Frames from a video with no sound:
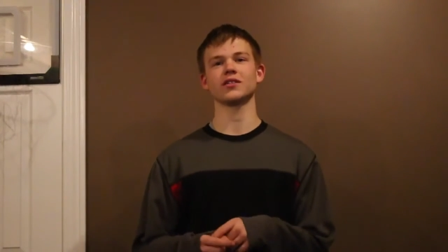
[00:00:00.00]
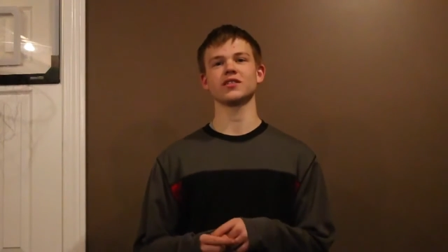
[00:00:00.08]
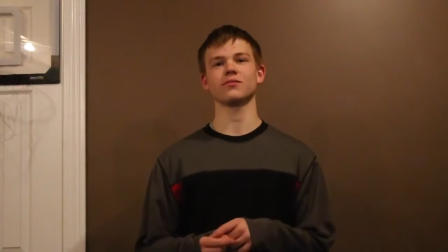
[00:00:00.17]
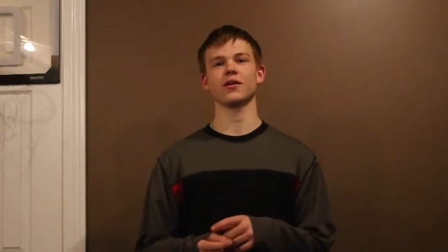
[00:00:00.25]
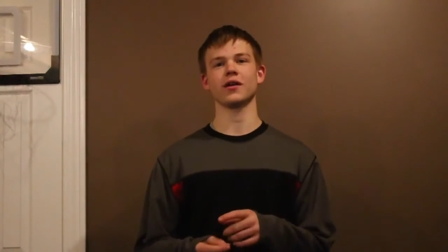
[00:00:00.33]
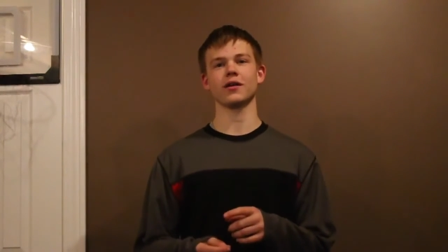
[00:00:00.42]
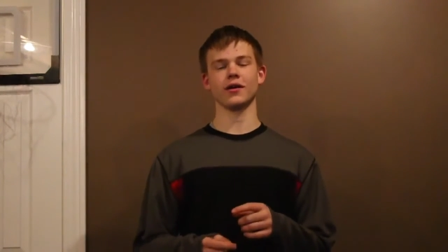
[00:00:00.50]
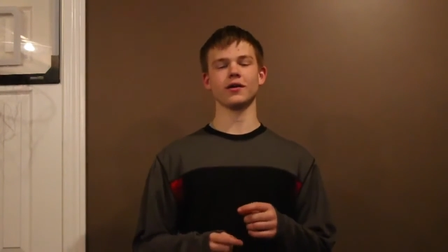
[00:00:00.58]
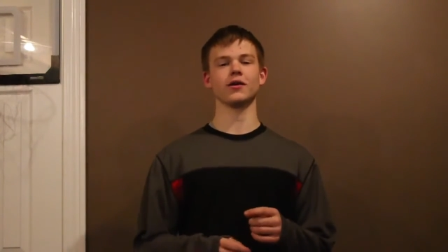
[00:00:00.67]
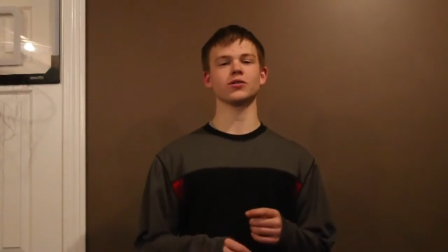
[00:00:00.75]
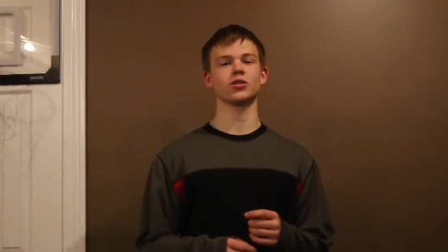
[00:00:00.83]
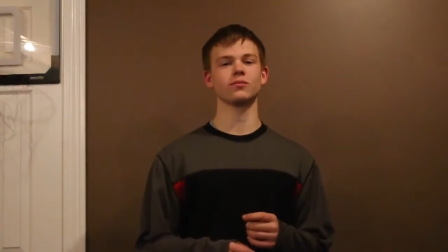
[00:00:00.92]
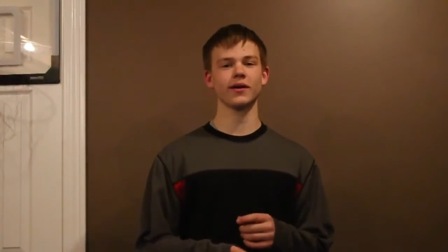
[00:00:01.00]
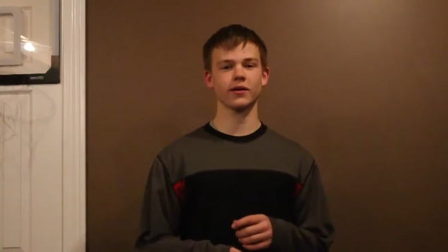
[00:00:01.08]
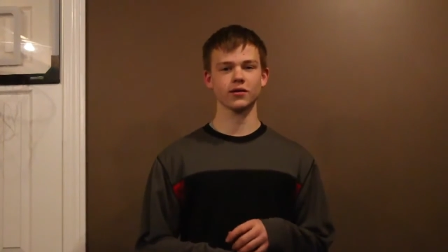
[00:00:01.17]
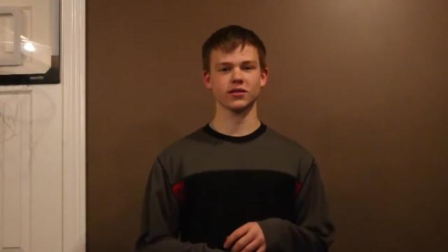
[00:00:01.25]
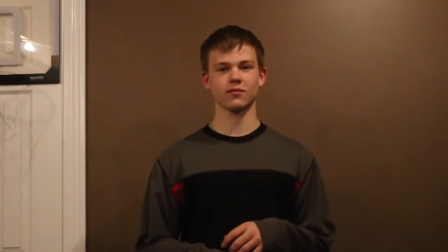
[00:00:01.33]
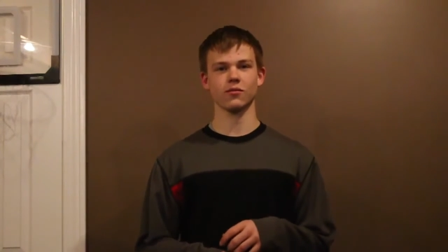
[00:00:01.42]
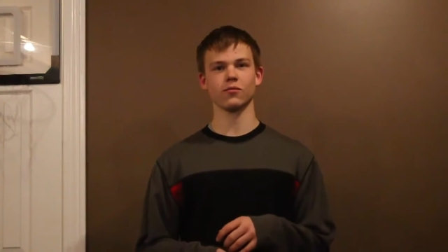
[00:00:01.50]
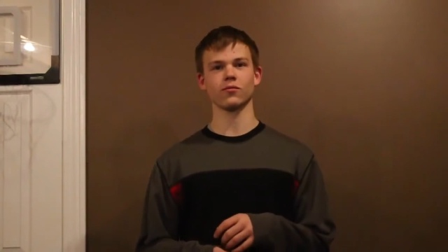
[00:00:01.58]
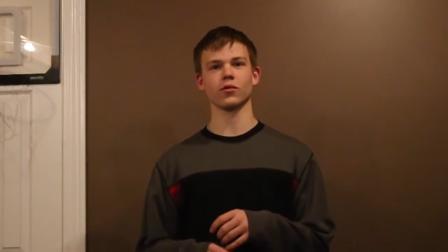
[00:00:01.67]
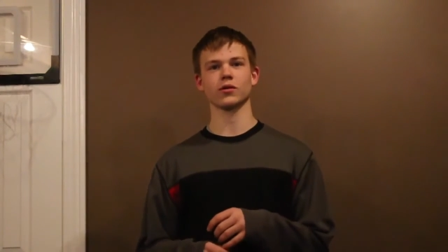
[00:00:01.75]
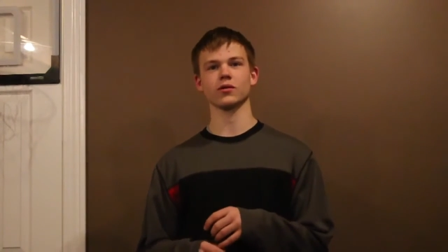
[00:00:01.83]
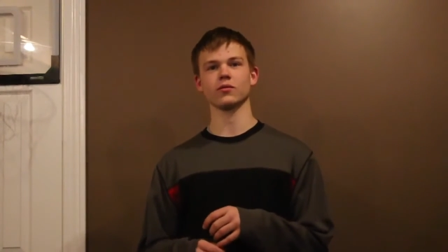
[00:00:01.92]
Simrad, and our shoemakers have
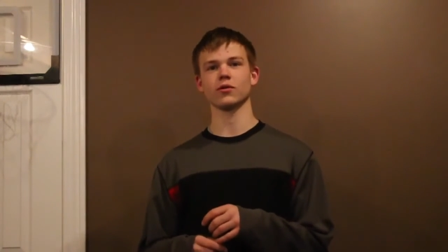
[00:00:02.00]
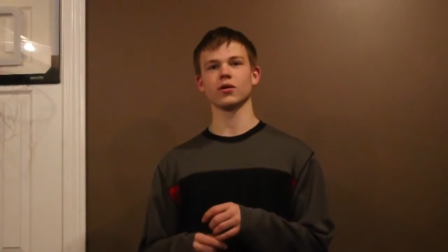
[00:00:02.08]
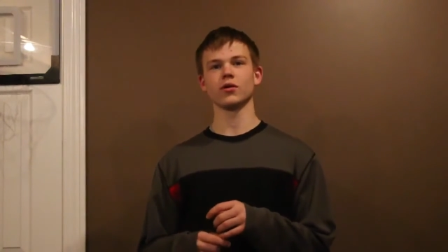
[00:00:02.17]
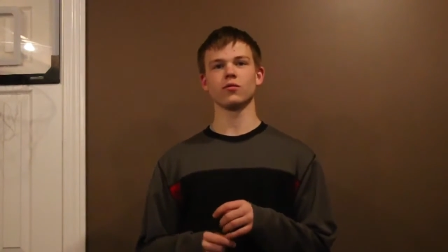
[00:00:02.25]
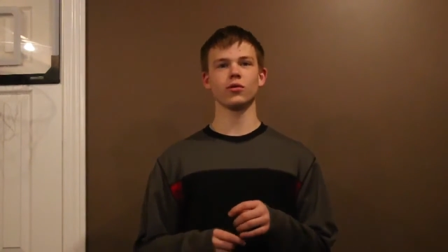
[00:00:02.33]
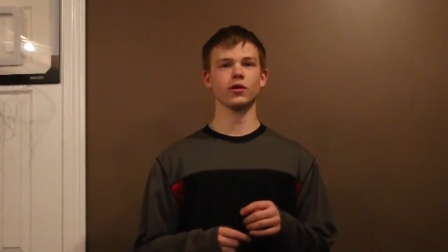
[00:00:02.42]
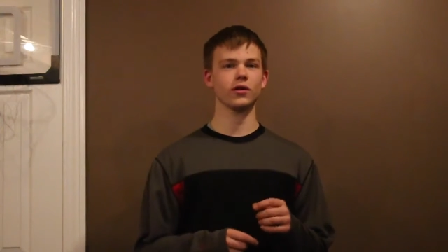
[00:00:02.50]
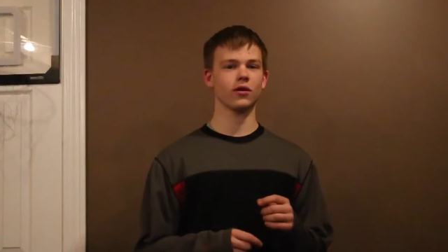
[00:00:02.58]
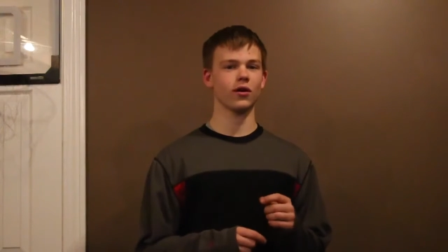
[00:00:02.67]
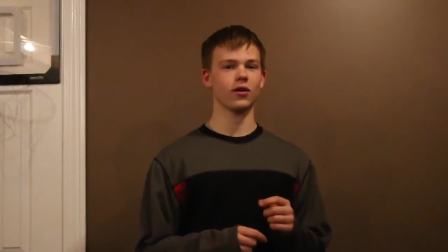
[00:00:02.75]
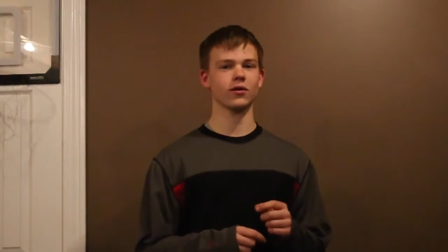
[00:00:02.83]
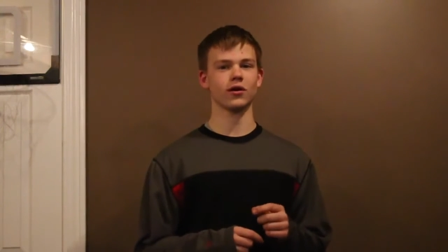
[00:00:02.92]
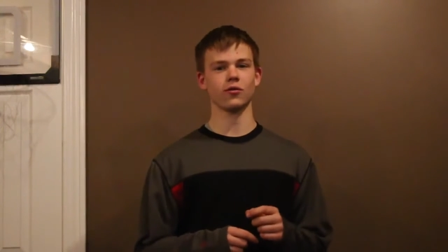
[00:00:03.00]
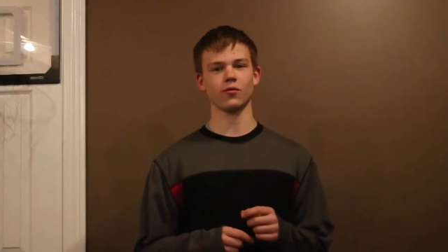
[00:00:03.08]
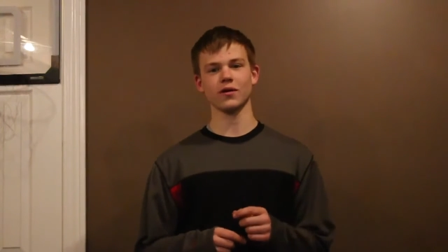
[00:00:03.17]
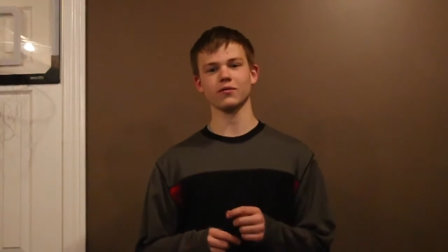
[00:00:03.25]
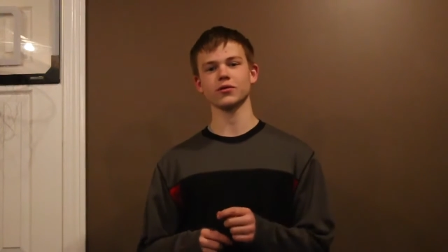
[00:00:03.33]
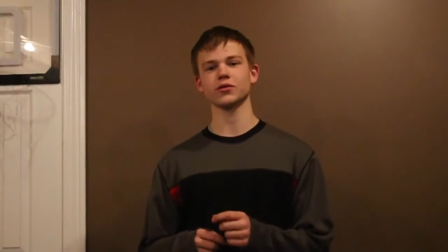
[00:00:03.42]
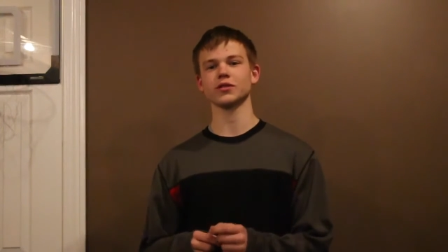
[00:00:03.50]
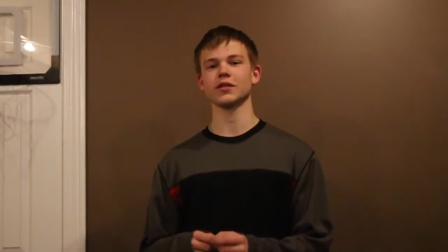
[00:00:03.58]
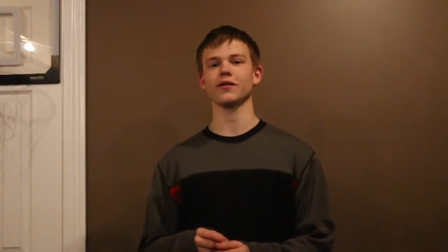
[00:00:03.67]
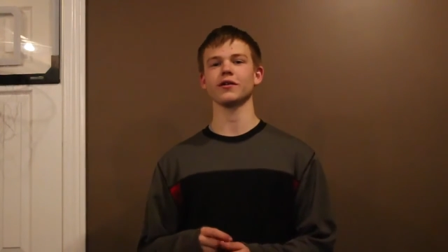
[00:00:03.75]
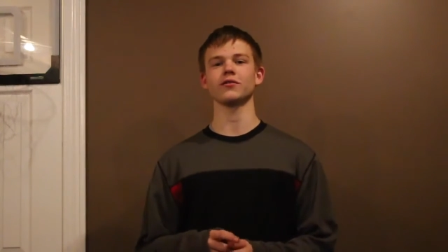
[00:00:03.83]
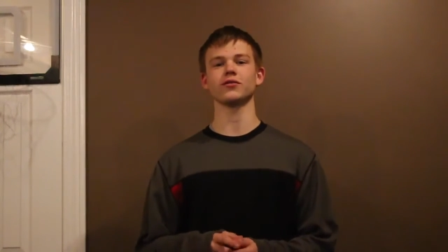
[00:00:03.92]
been working really hard on a
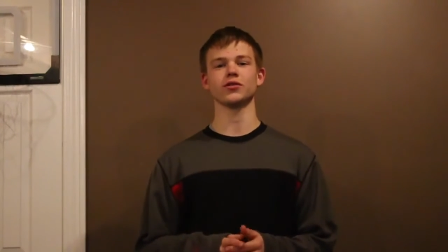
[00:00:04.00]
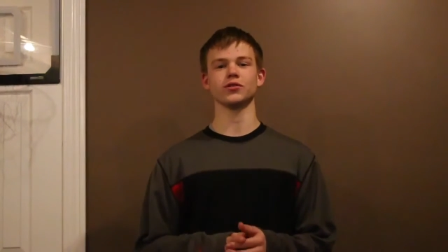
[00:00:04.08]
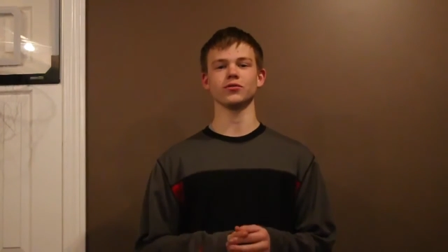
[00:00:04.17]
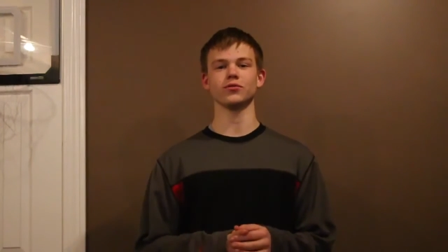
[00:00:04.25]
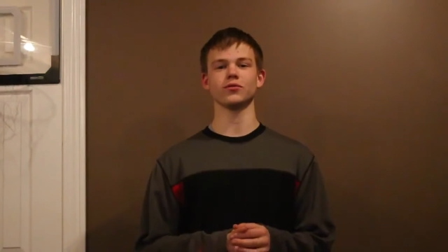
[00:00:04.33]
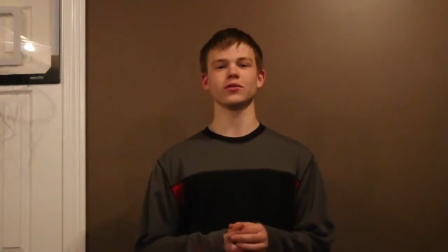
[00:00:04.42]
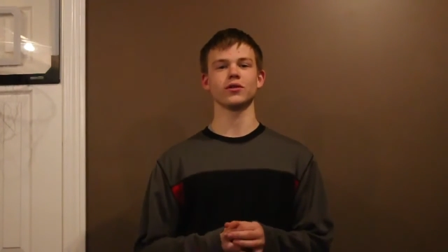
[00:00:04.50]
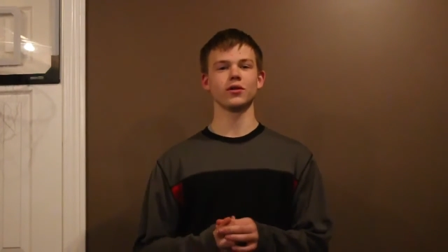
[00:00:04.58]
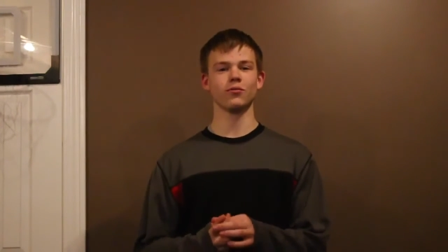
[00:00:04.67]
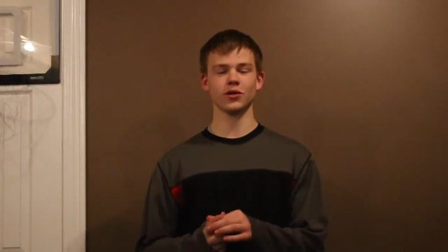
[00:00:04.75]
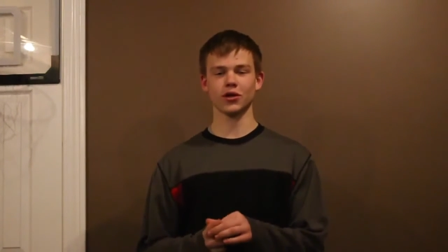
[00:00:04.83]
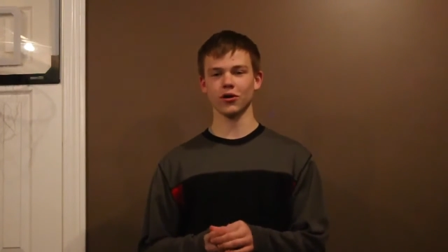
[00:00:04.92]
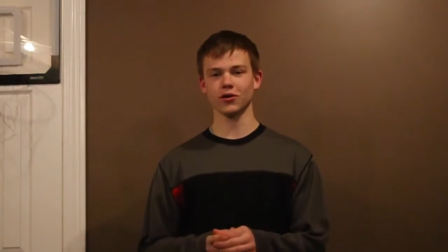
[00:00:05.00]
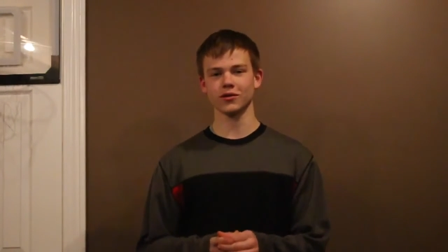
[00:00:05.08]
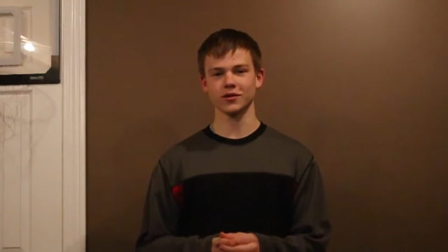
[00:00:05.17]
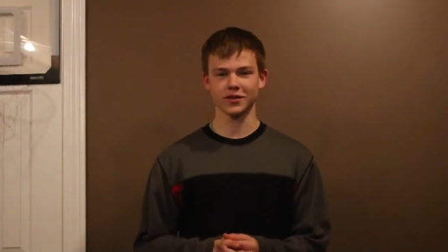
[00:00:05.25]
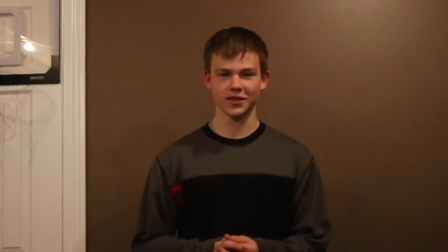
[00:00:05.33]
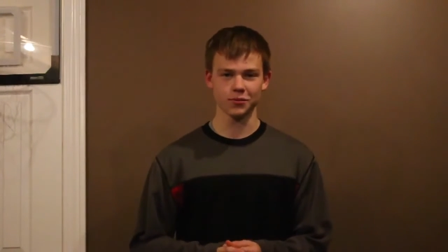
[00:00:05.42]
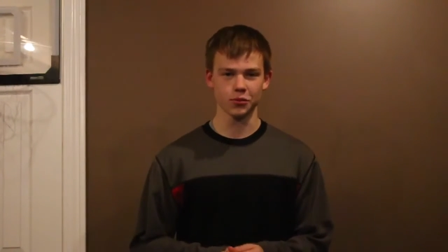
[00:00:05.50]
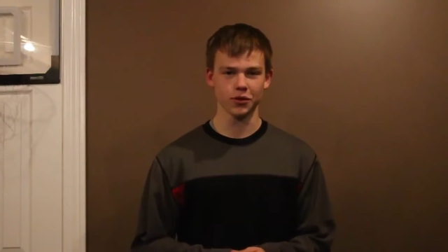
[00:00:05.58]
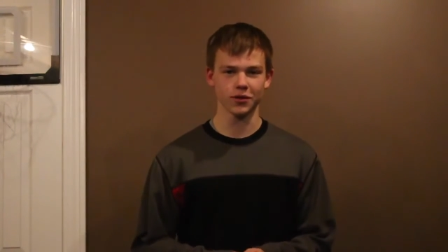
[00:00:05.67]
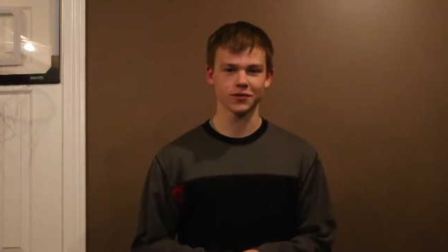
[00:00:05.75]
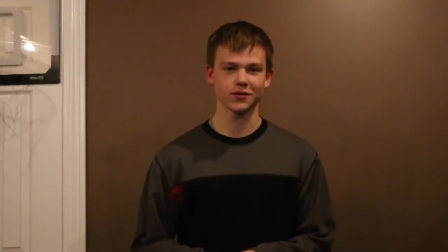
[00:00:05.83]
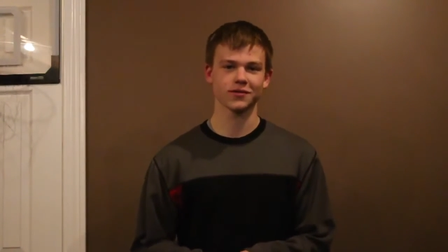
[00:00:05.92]
revolutionary new shoe. We call it the Kip
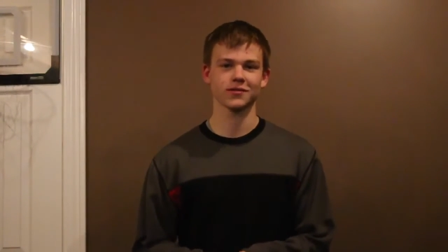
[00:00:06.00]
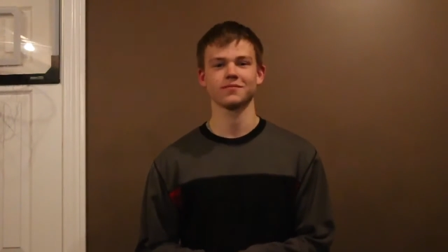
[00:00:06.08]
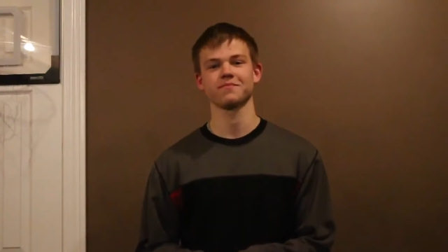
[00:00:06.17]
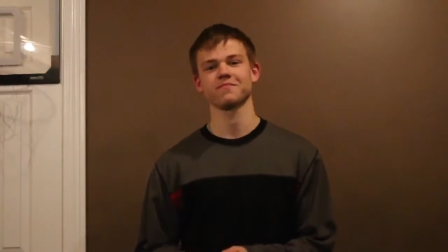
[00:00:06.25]
1's.